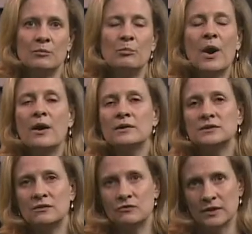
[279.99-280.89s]

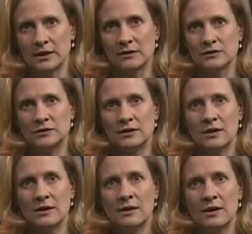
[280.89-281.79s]
barns and fields,
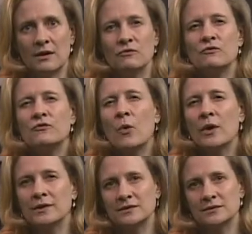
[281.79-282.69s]
and
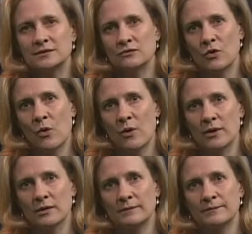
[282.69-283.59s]
forests of
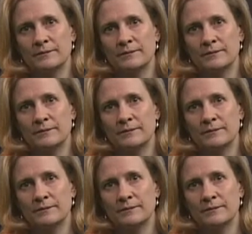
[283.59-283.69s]
corn.